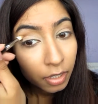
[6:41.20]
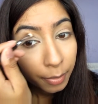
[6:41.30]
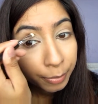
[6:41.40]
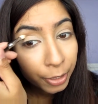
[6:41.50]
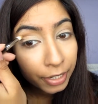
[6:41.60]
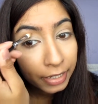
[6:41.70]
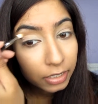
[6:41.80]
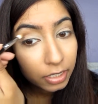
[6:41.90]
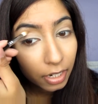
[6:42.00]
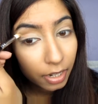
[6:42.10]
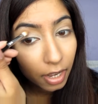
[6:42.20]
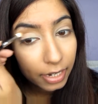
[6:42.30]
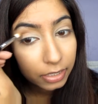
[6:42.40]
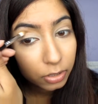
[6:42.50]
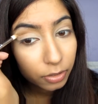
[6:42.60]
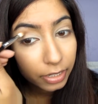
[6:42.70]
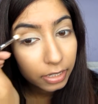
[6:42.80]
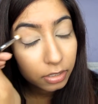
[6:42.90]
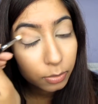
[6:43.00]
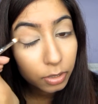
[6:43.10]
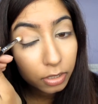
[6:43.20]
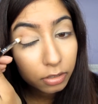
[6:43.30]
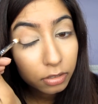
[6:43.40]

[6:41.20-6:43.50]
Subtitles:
I'm going into the eye socket as well.